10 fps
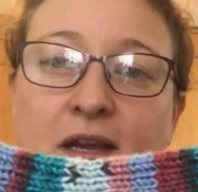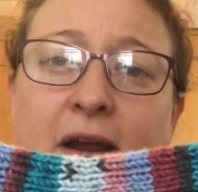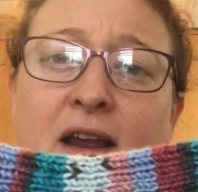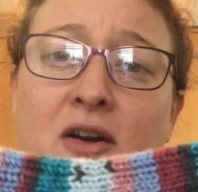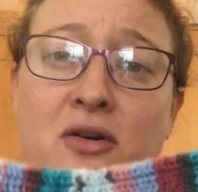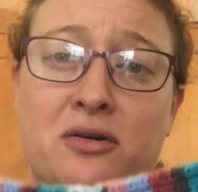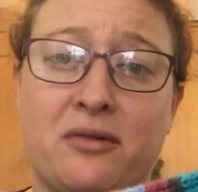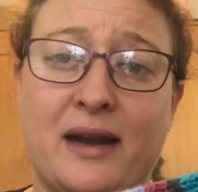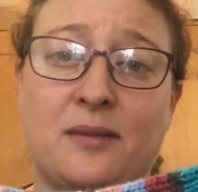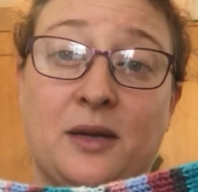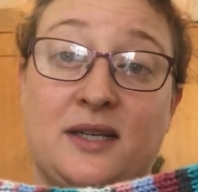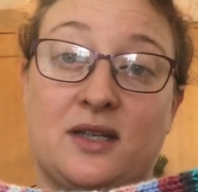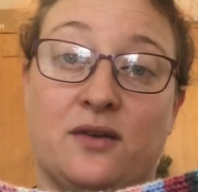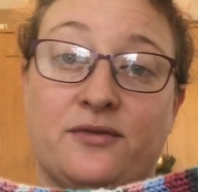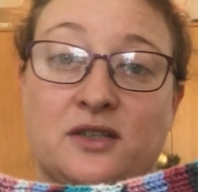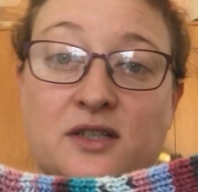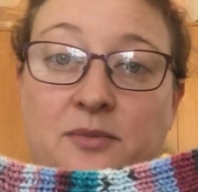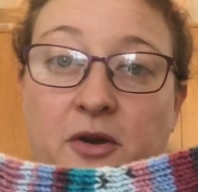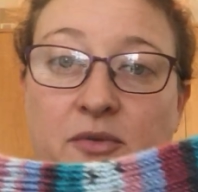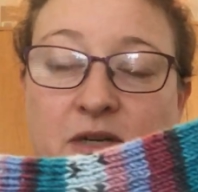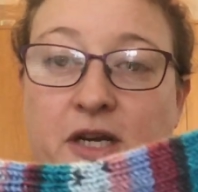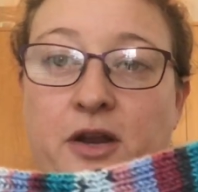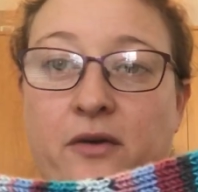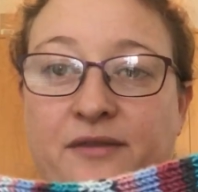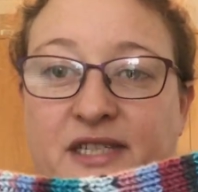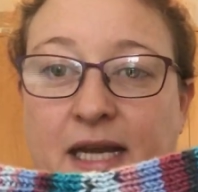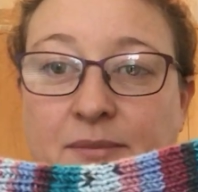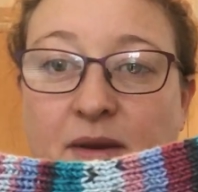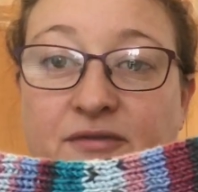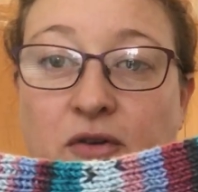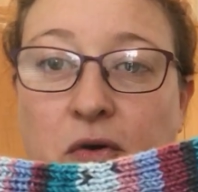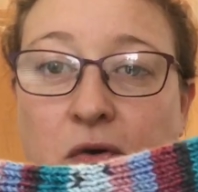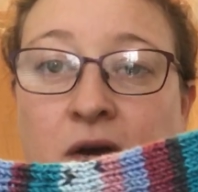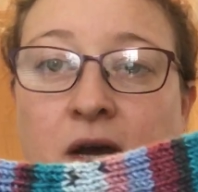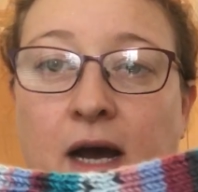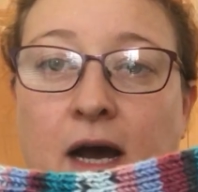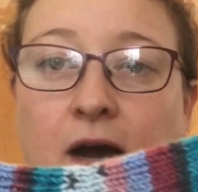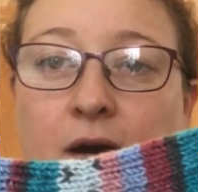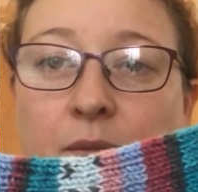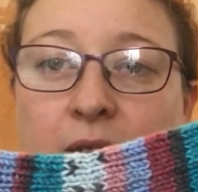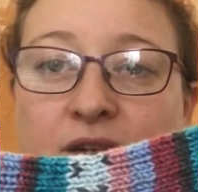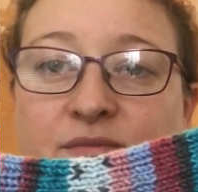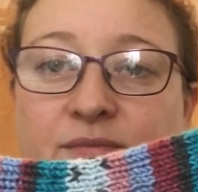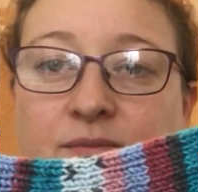They're incredibly soft and smooth, which I know I've said before when I've